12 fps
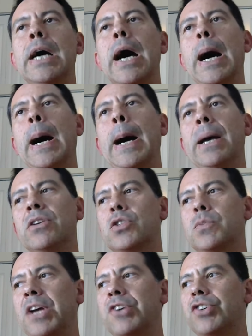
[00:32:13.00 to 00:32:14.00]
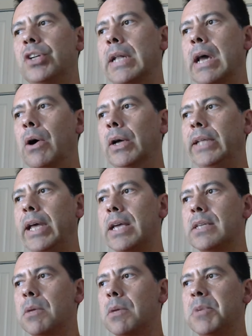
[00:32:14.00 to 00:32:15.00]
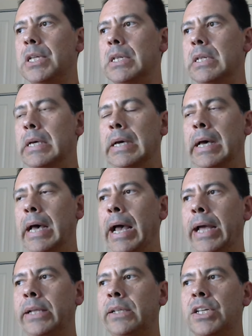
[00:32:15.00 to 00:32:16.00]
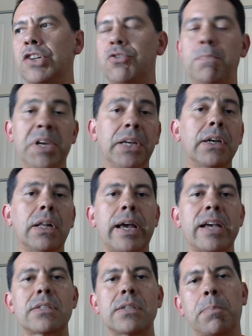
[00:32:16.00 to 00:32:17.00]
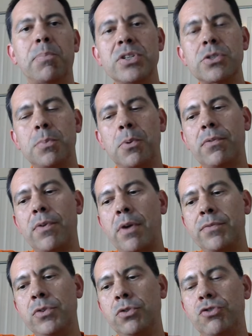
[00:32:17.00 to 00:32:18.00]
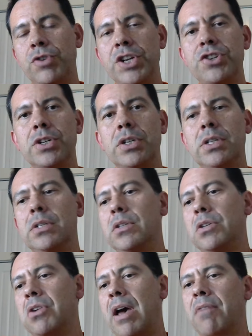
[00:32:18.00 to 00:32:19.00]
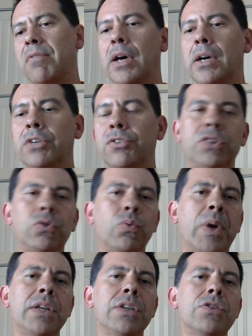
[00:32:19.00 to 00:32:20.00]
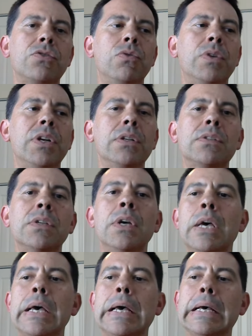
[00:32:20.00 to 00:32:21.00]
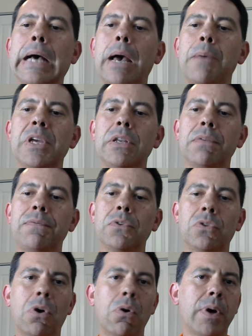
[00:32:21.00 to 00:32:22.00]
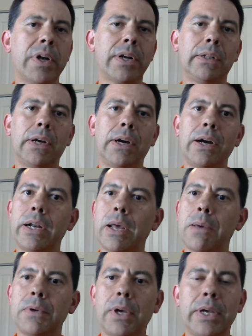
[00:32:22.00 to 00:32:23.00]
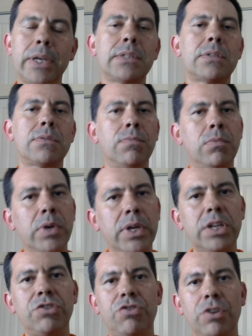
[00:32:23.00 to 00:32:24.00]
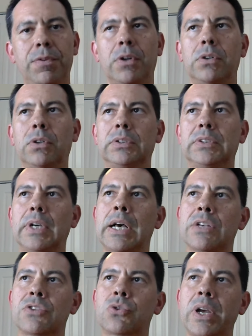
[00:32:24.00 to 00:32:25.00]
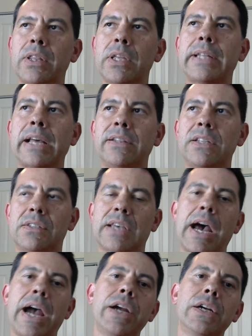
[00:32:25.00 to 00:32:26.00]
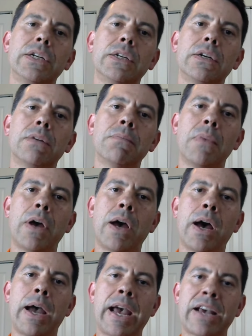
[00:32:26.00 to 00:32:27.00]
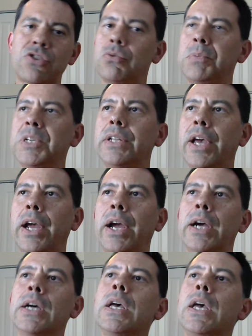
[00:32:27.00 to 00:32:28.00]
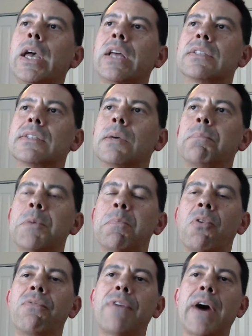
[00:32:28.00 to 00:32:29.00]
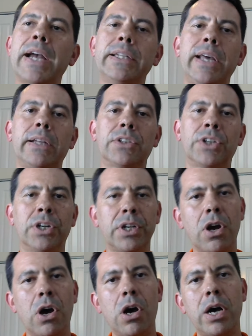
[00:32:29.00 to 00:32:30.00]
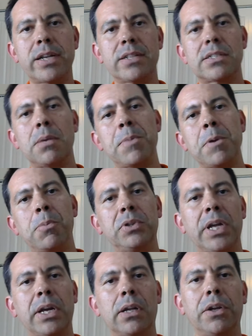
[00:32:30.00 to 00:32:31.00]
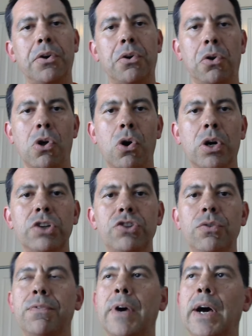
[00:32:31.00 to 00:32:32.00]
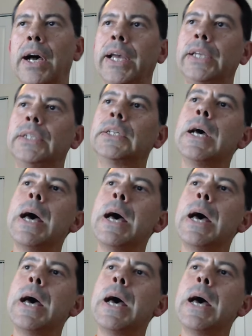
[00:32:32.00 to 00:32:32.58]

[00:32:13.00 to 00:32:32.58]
Uh, especially nowadays, I mean, uh, I teach big class, the principle of nutrition. You have 120 students I mean, if you don't want to learn, it's really difficult. Uh, so I think that desire uh, has to be there. And some people find that early on, and some people take a little longer to find.